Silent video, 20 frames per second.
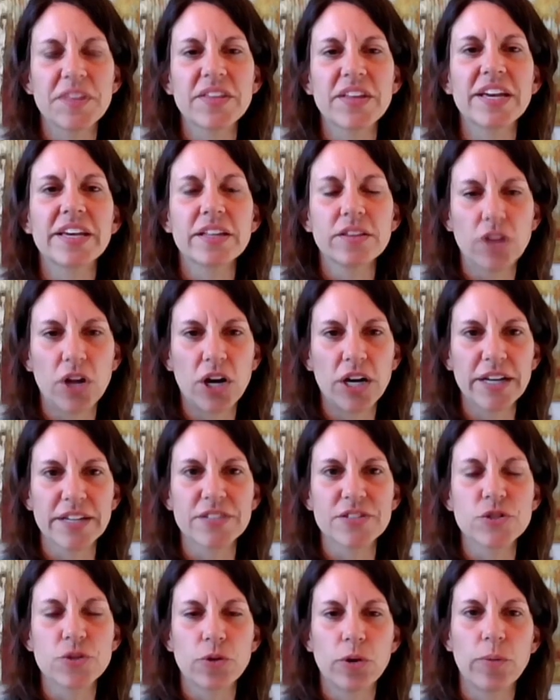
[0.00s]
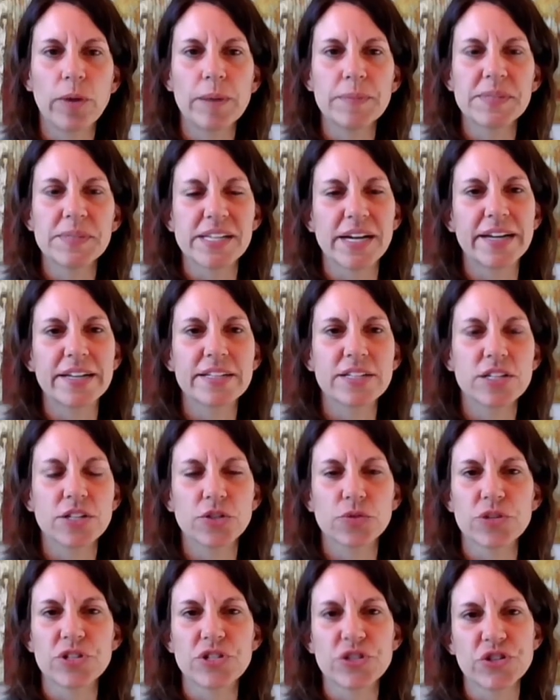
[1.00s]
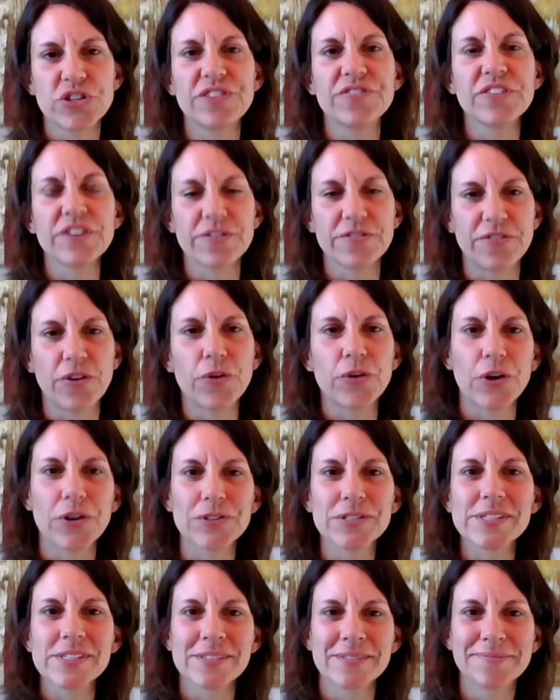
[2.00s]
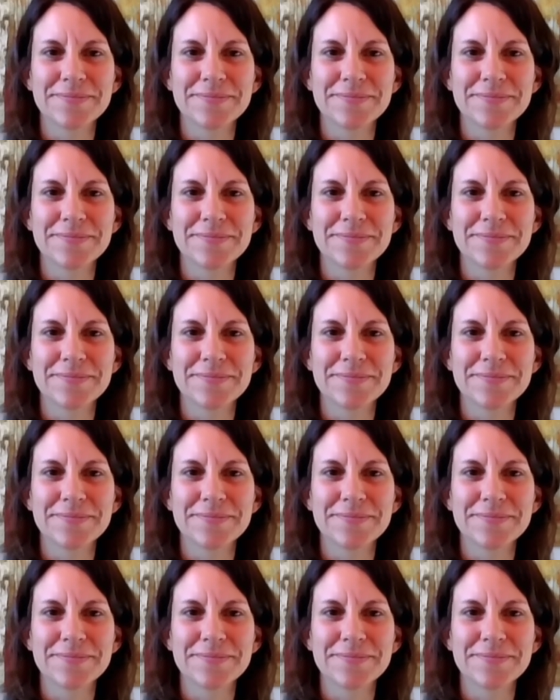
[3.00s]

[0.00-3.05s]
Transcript: that they can log into a website to retrieve their photos.